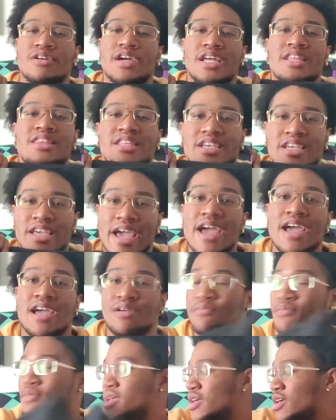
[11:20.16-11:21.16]
in the
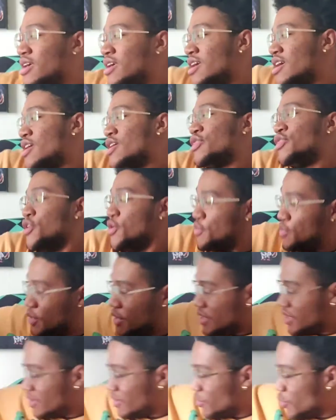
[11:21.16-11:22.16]
game. They're
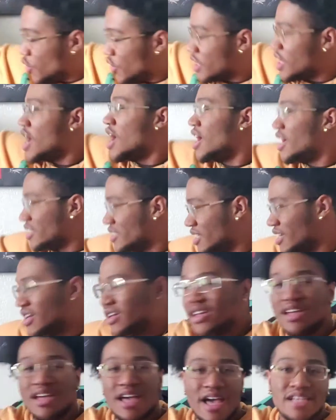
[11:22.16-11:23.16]
putting Wakanda
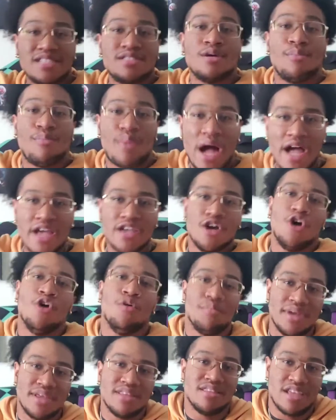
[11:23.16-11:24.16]
as a
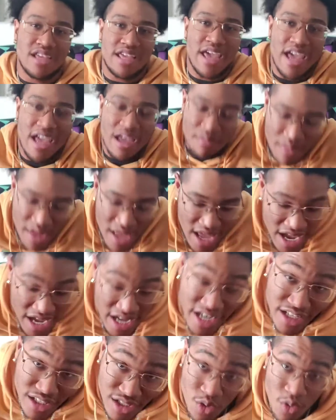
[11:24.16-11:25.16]
biome in the game.
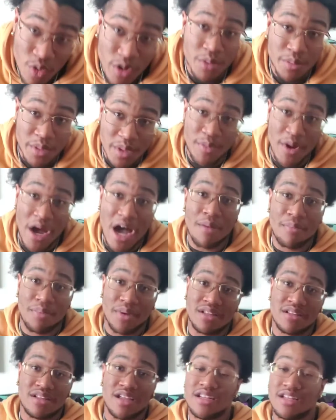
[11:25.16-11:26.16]
And it's going to be
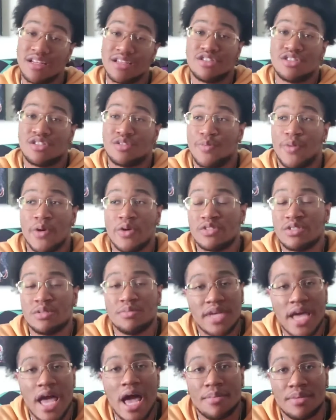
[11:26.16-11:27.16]
popping. And it's supposed to
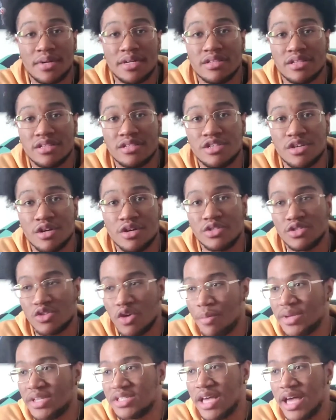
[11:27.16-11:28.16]
be happening this year, so
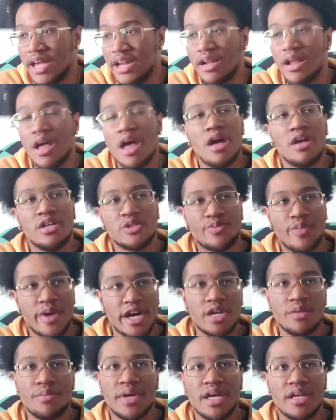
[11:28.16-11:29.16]
I'm excited.
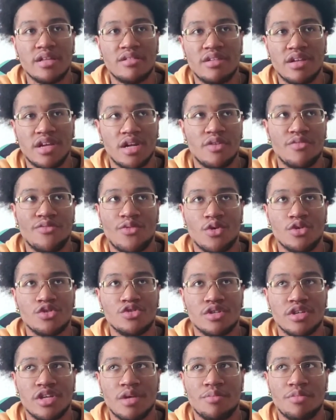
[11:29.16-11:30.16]
Spider-Man did
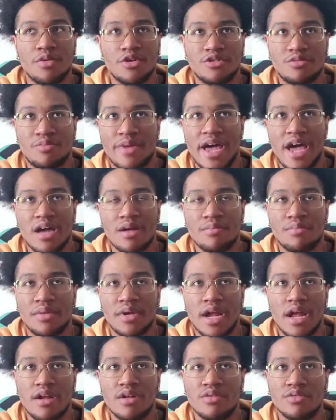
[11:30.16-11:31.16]
unfortunately get pushed back,
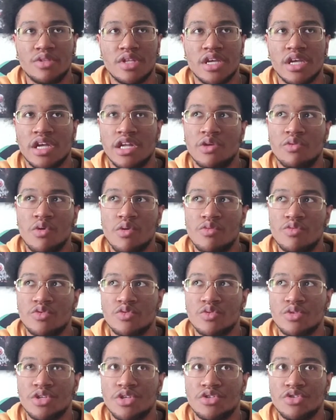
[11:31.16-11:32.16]
but I don't think anyone was
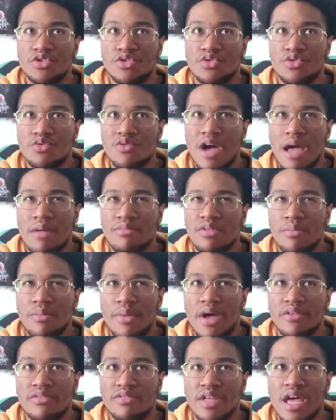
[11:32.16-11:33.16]
really too hyped
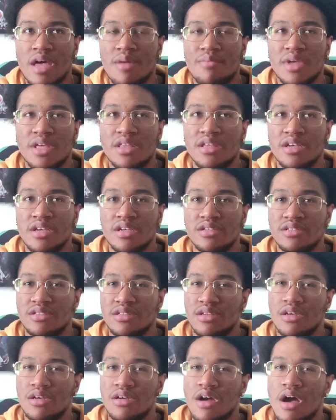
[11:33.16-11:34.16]
about that, mainly because of
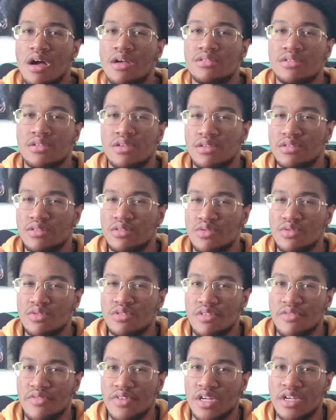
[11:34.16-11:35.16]
the console
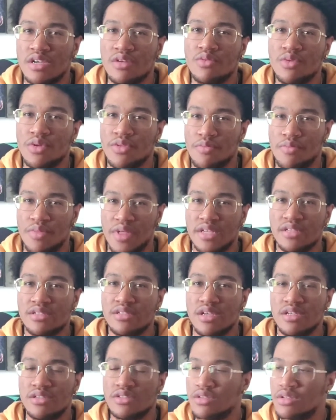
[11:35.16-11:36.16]
exclusivity with
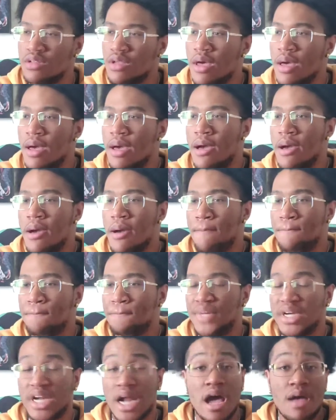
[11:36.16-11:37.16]
PlayStation.
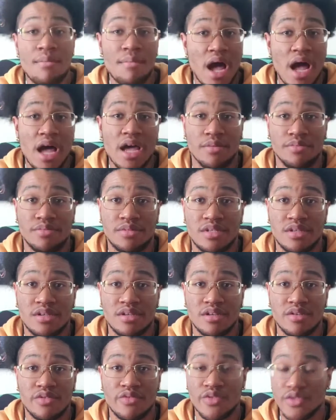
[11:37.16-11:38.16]
But I'm hyped
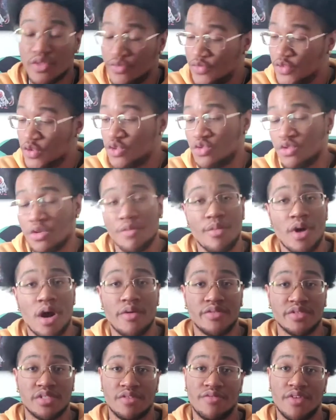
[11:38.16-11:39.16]
for the future of
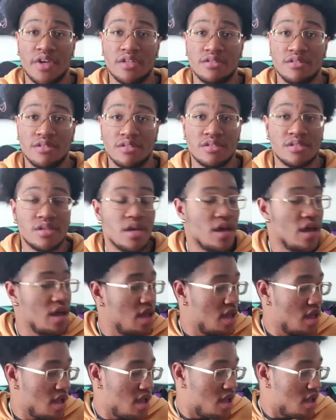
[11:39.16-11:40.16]
Marvel's Avengers.
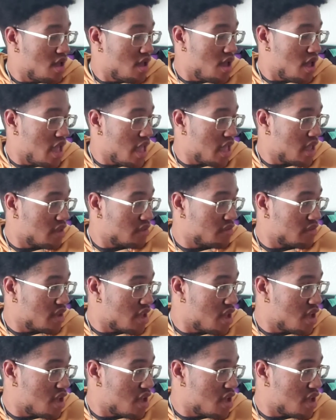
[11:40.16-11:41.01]
And,